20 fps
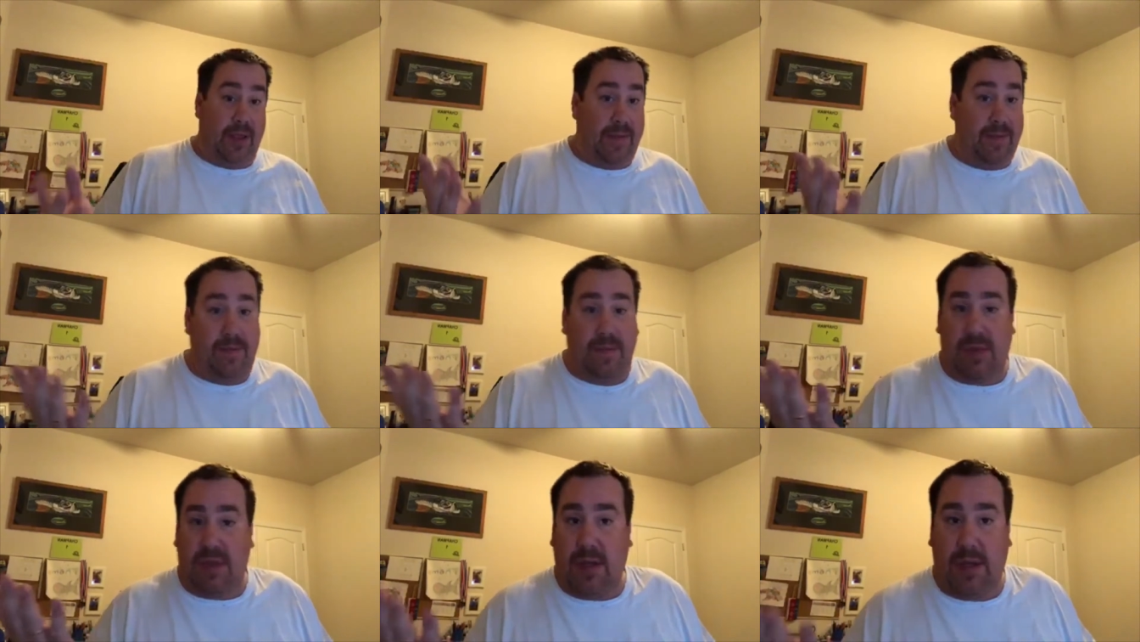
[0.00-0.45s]

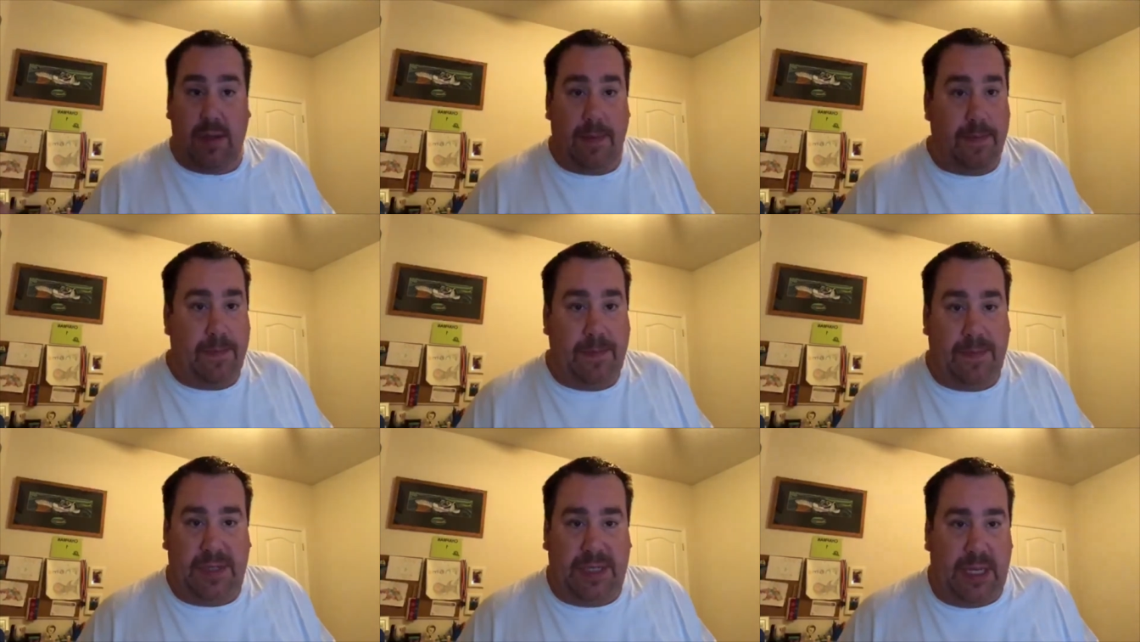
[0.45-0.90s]

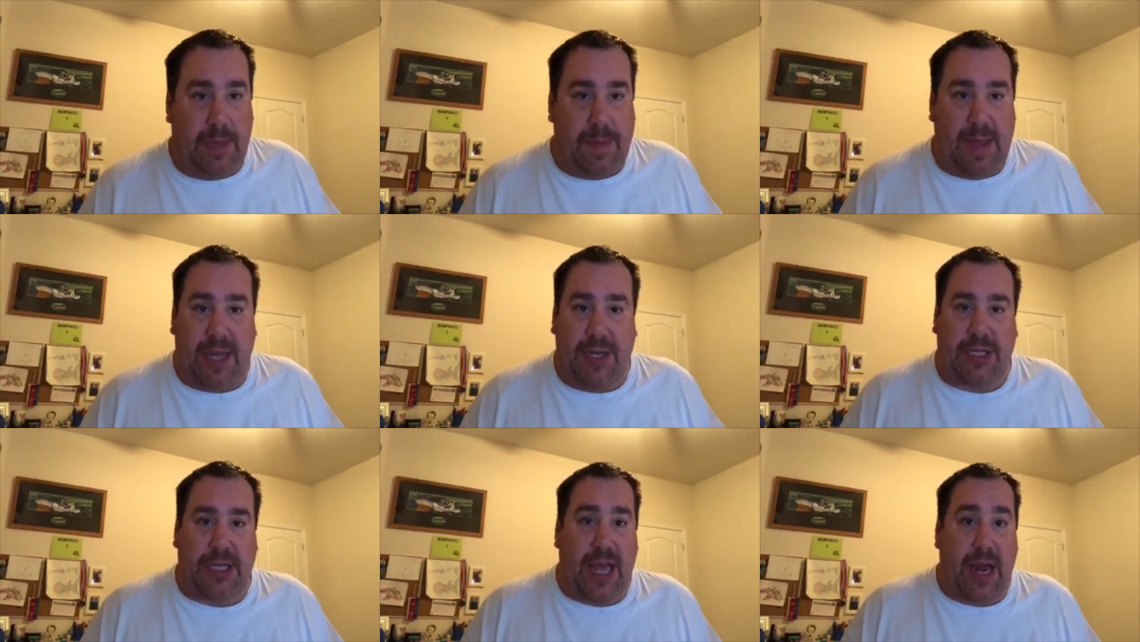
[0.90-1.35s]
The
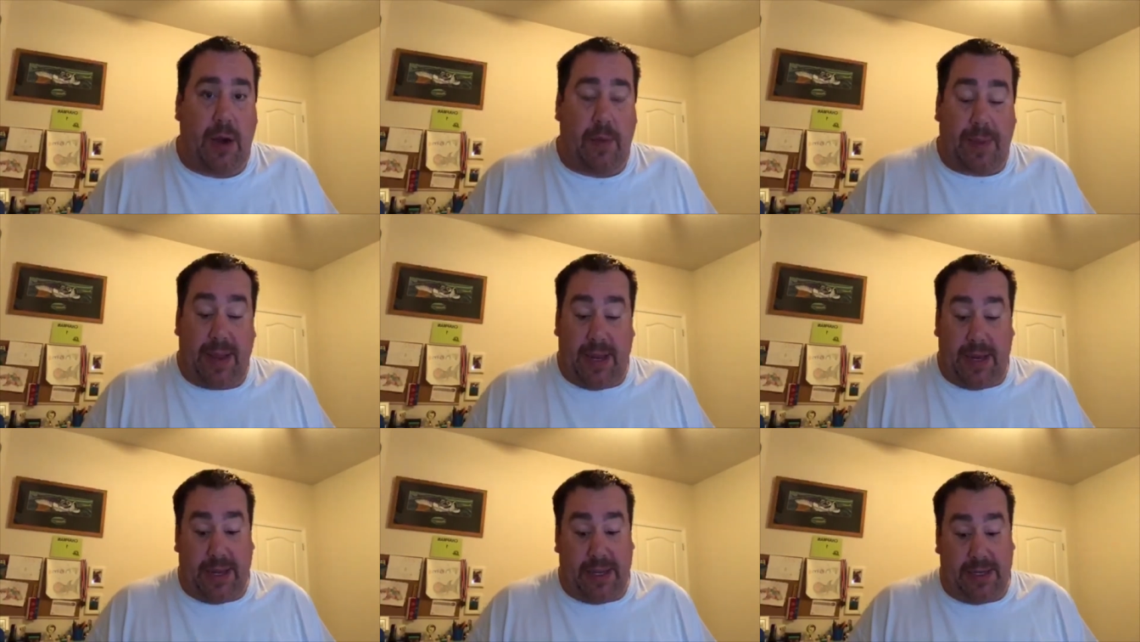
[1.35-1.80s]
Z-Man
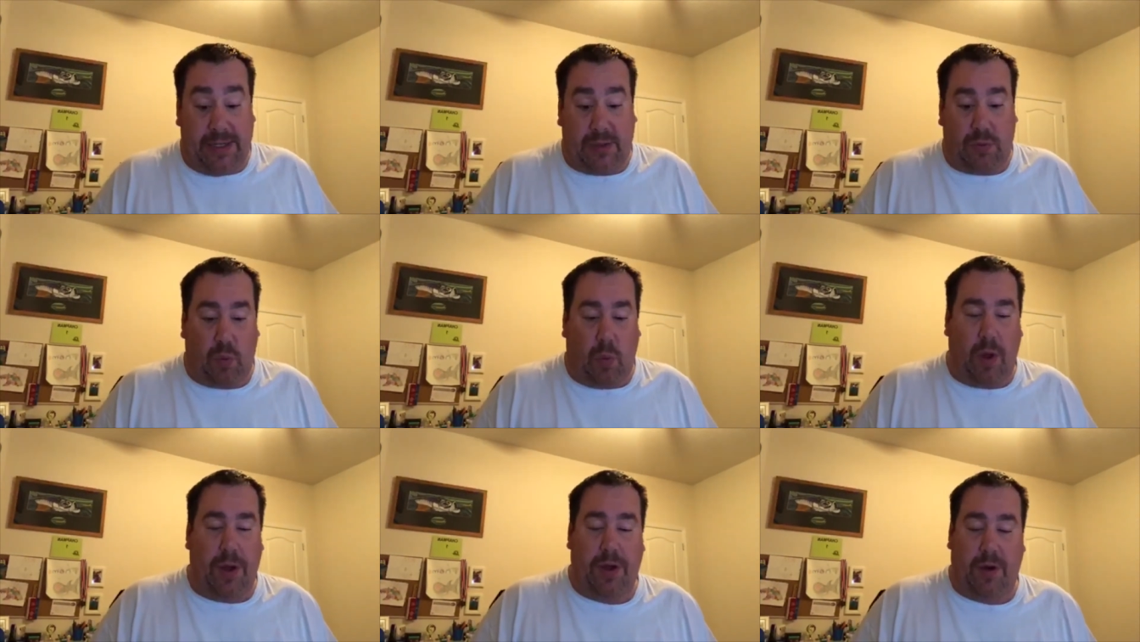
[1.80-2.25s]
Chatterbait
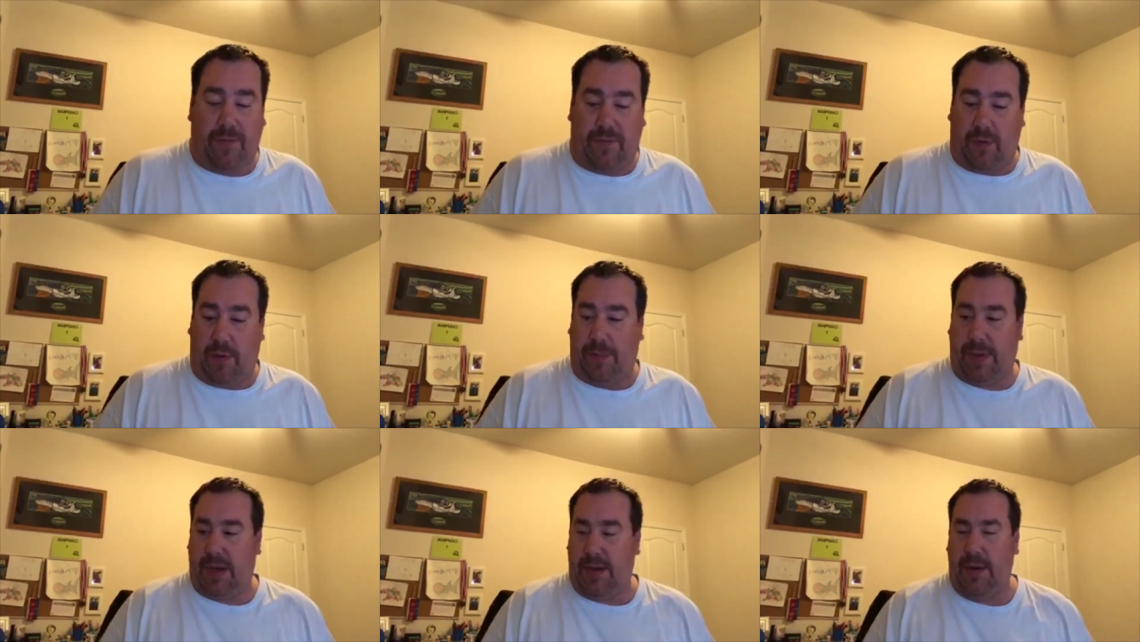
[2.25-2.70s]
is
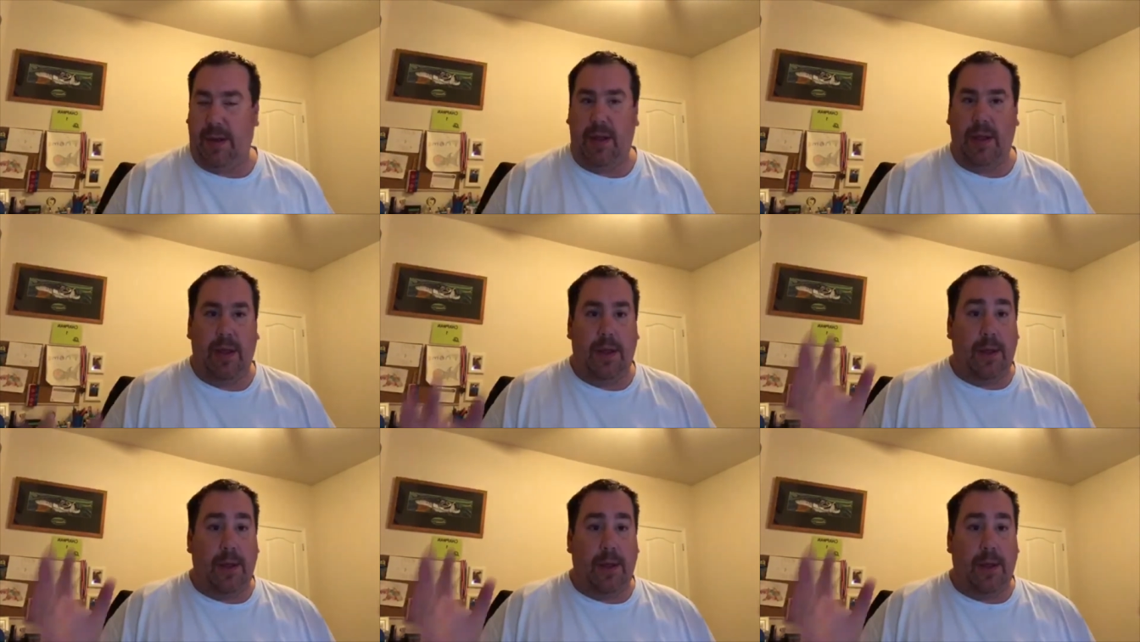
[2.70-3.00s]
wonderful, but